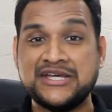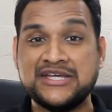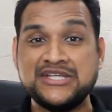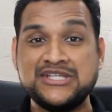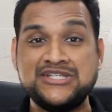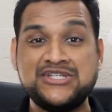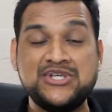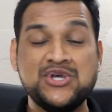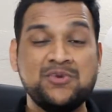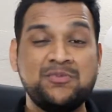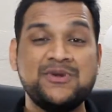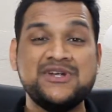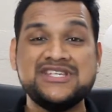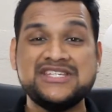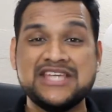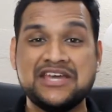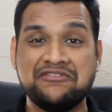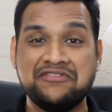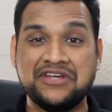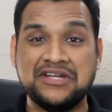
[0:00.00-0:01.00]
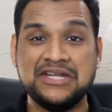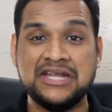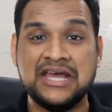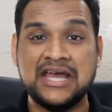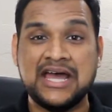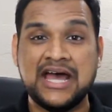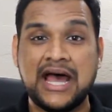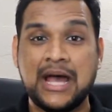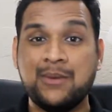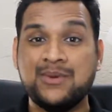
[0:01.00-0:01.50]
Super 7,
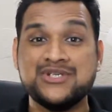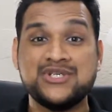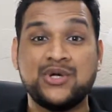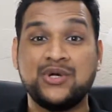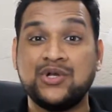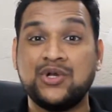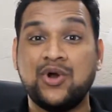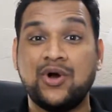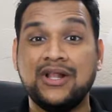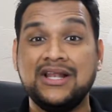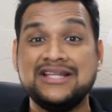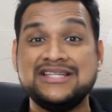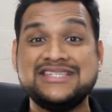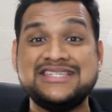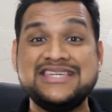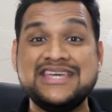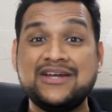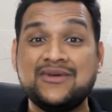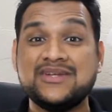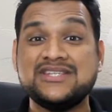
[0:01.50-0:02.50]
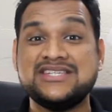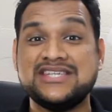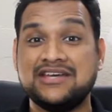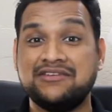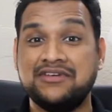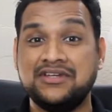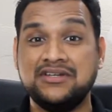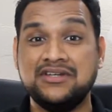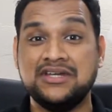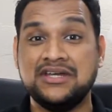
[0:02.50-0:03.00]
I wish I could call it Secret
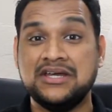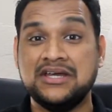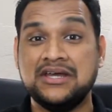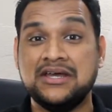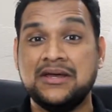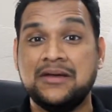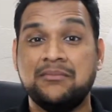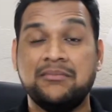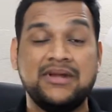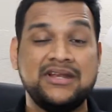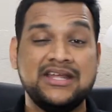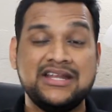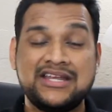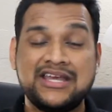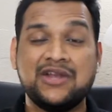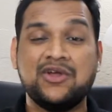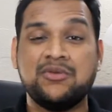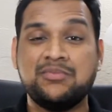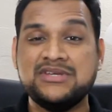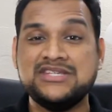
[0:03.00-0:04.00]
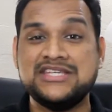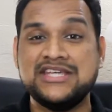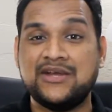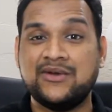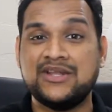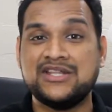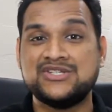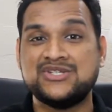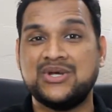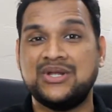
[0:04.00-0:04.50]
7, but it cannot be
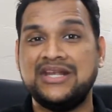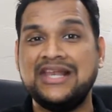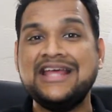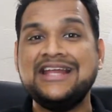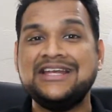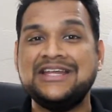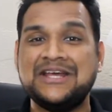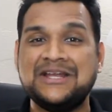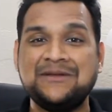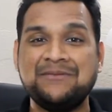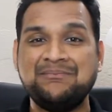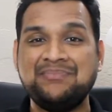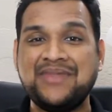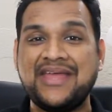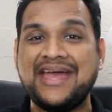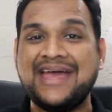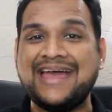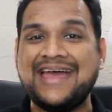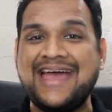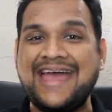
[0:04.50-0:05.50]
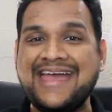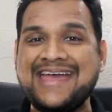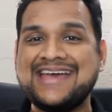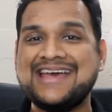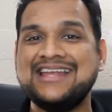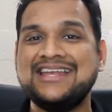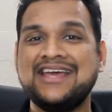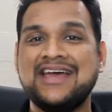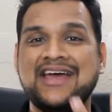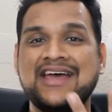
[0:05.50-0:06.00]
secret, it's on LinkedIn,
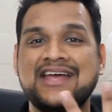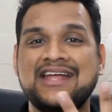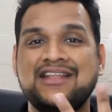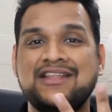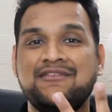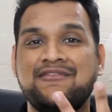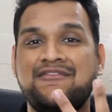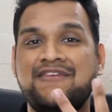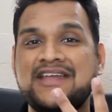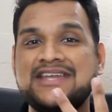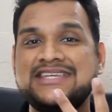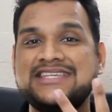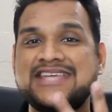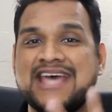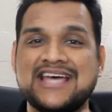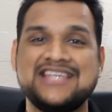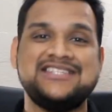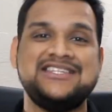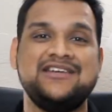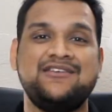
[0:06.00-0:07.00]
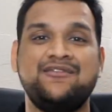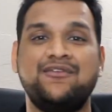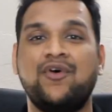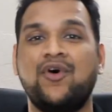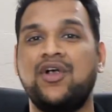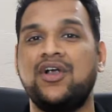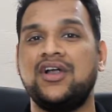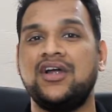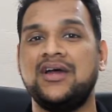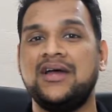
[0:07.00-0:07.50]
and Fantastic
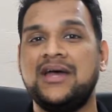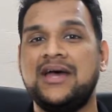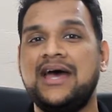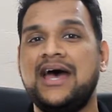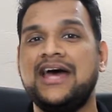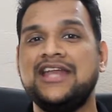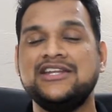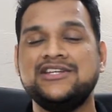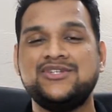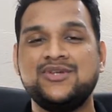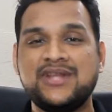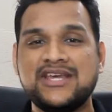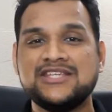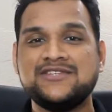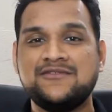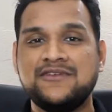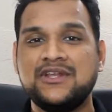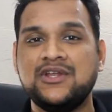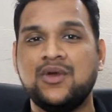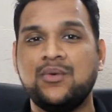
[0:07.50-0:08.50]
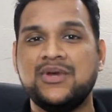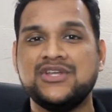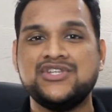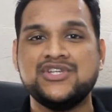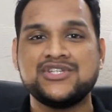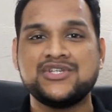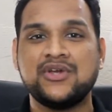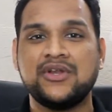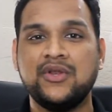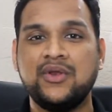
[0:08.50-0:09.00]
4. And in today's video, we're
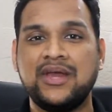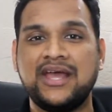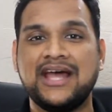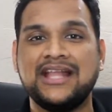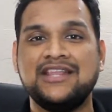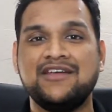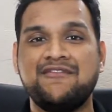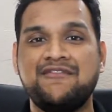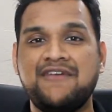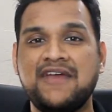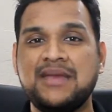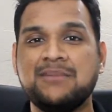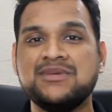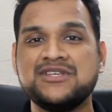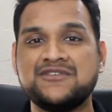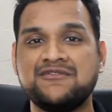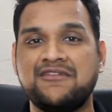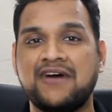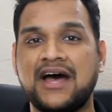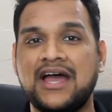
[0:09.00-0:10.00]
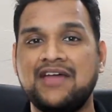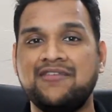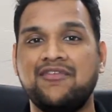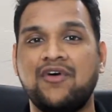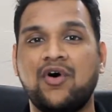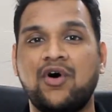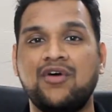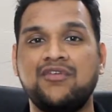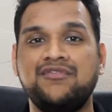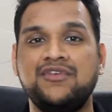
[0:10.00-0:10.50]
just going to look at the famous
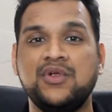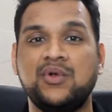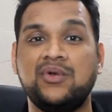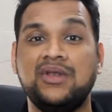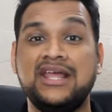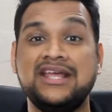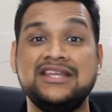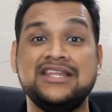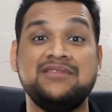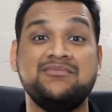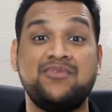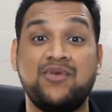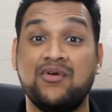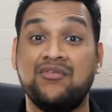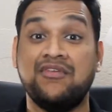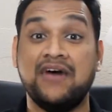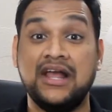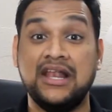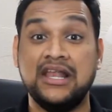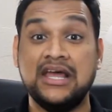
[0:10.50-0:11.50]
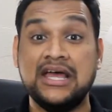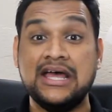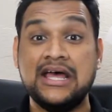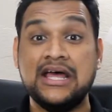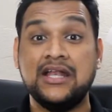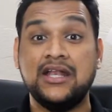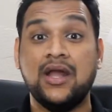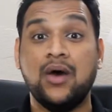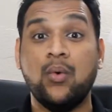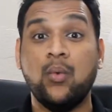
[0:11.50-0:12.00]
5 of your LinkedIn profile.
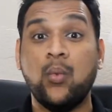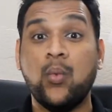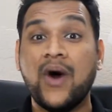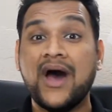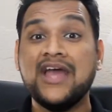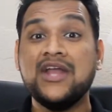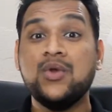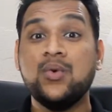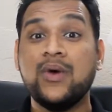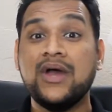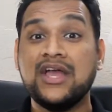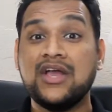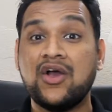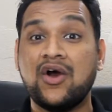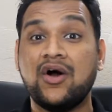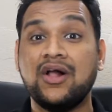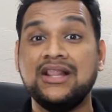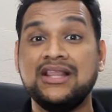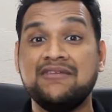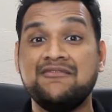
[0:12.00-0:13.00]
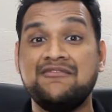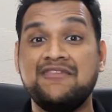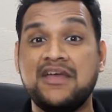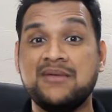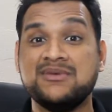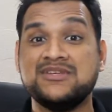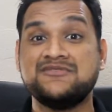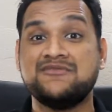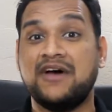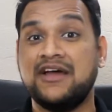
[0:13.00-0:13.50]
Now, why do I call them
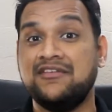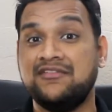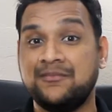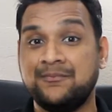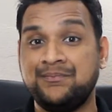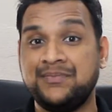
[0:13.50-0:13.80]
famous 5?